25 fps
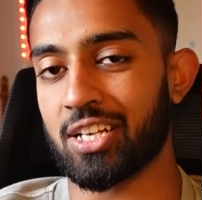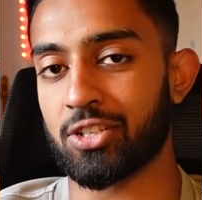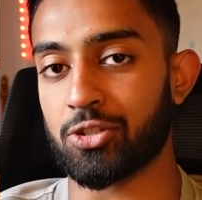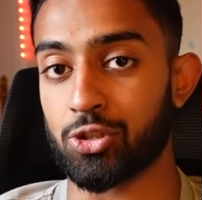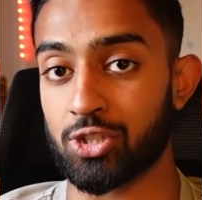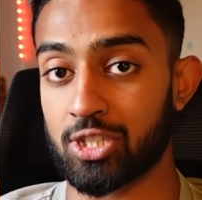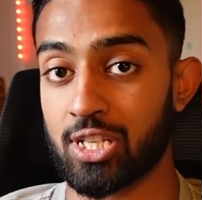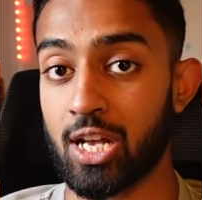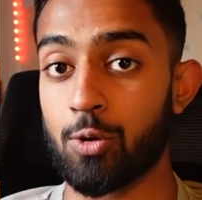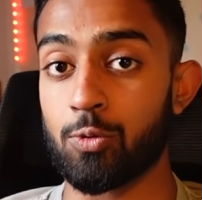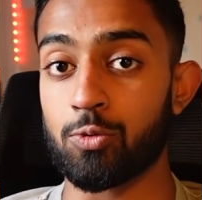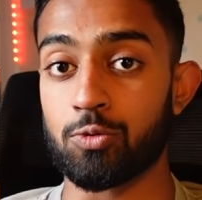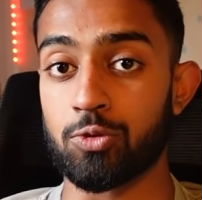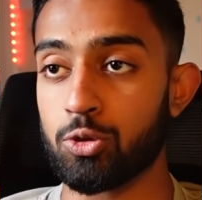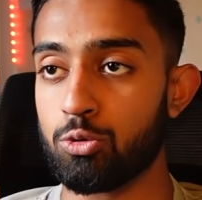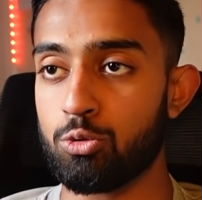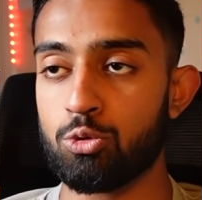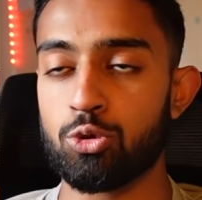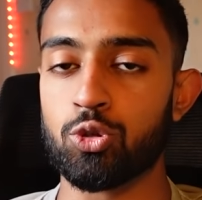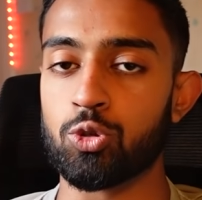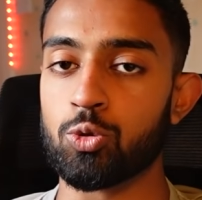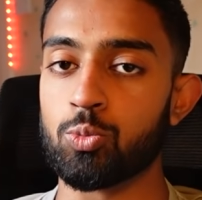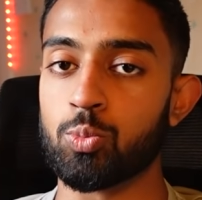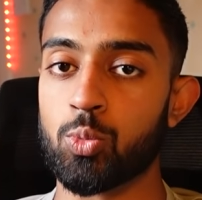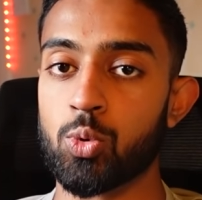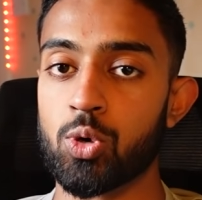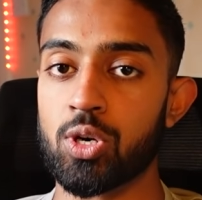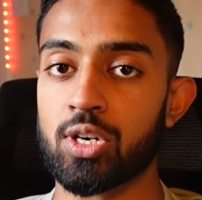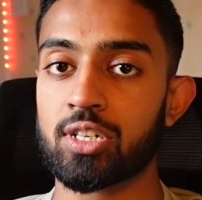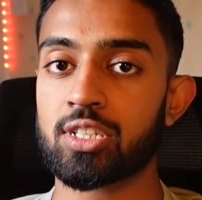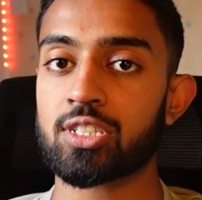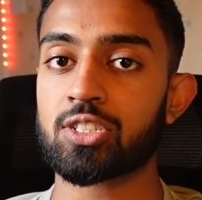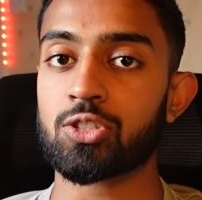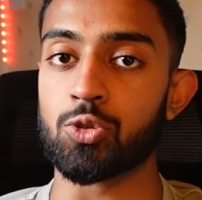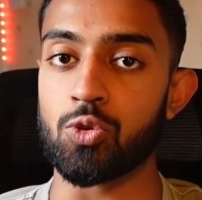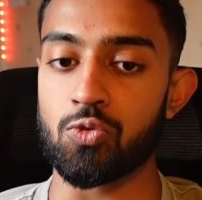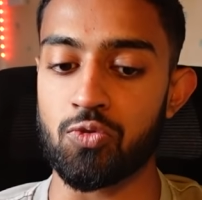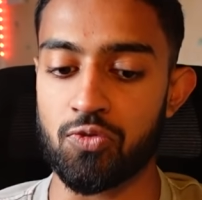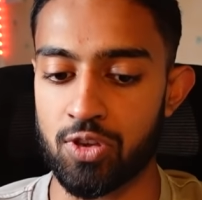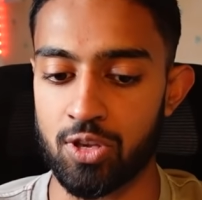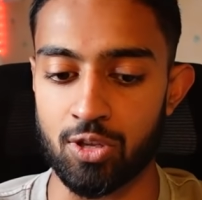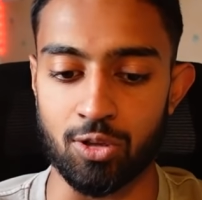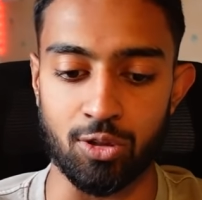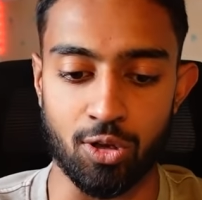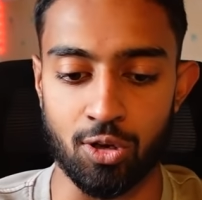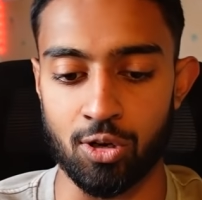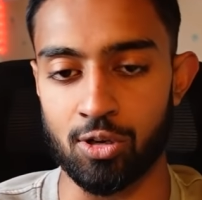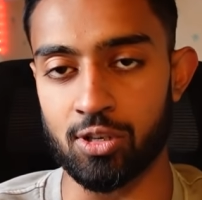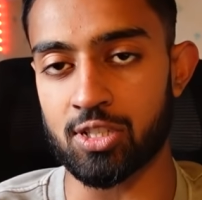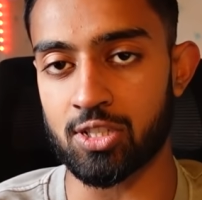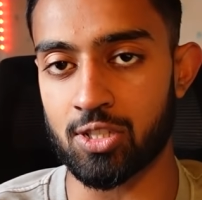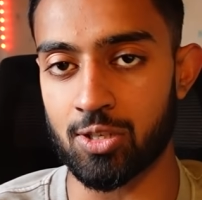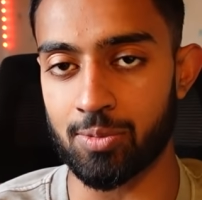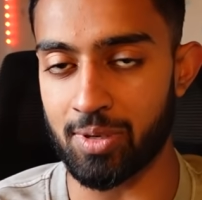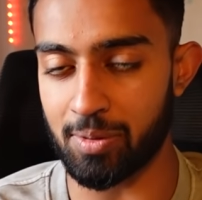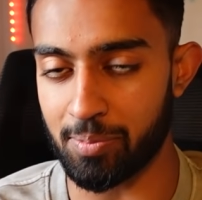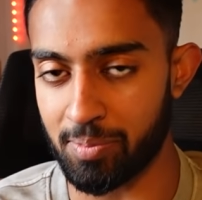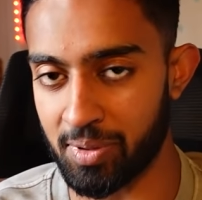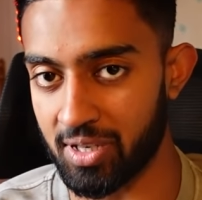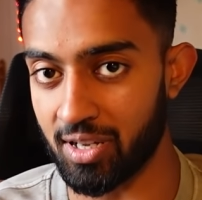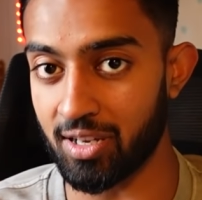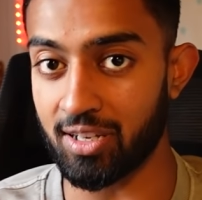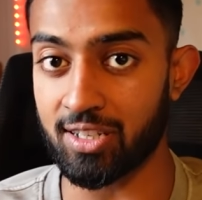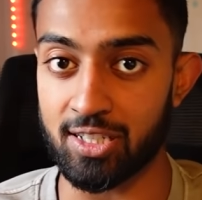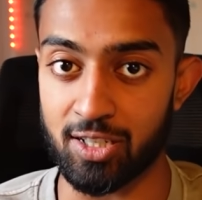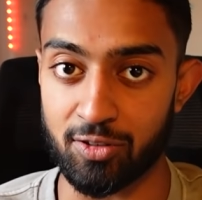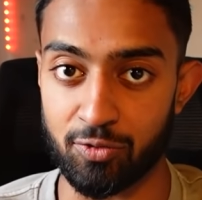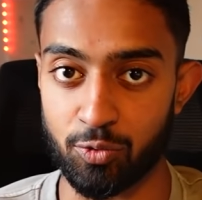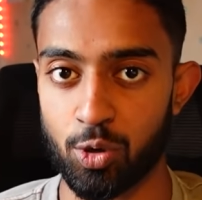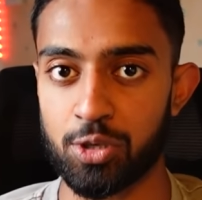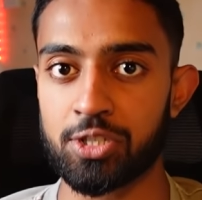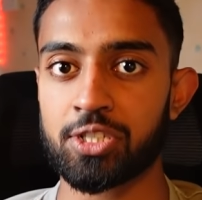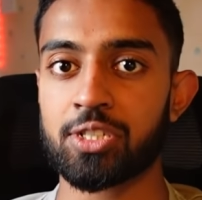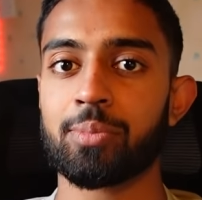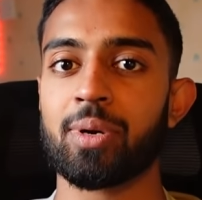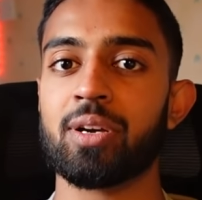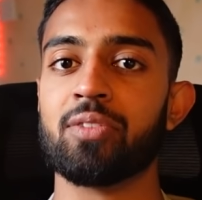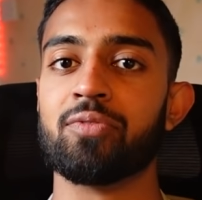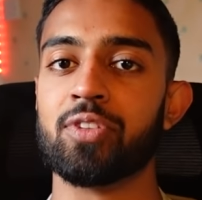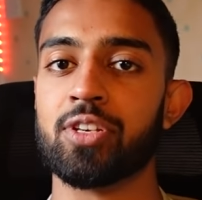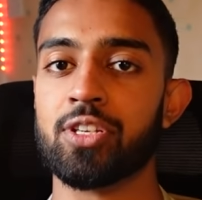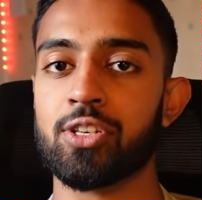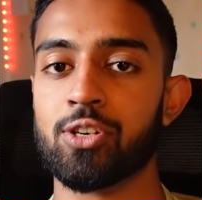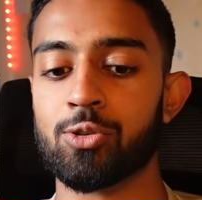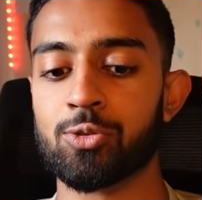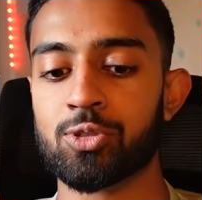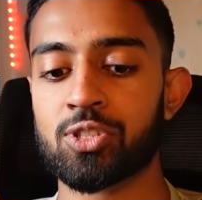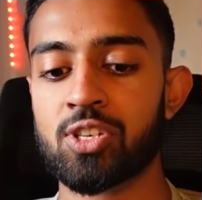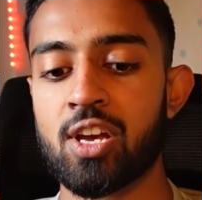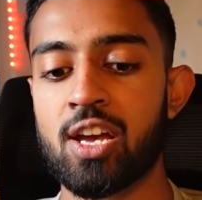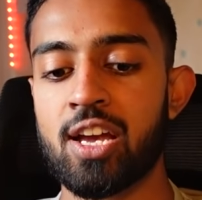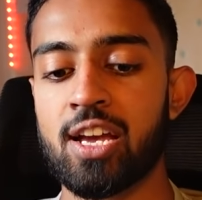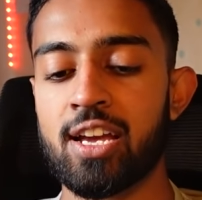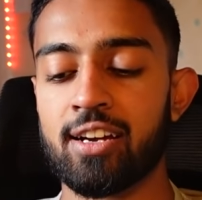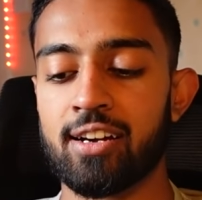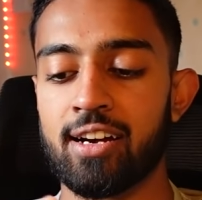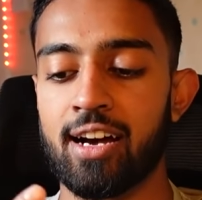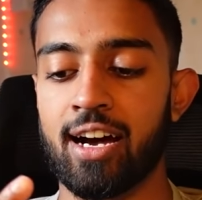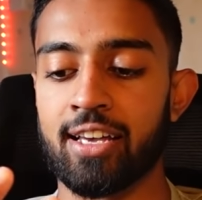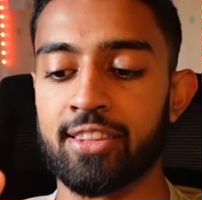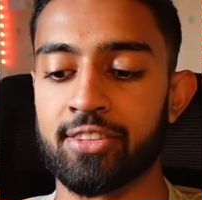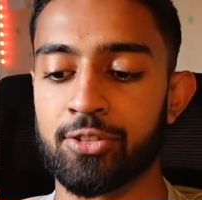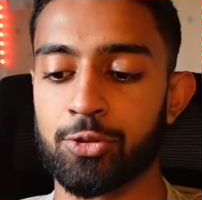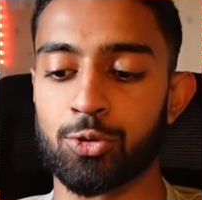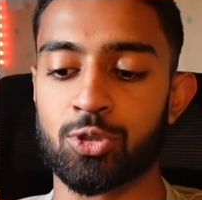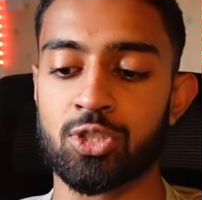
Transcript: that's just how YouTube works. You feel awesome and productive watching my videos, and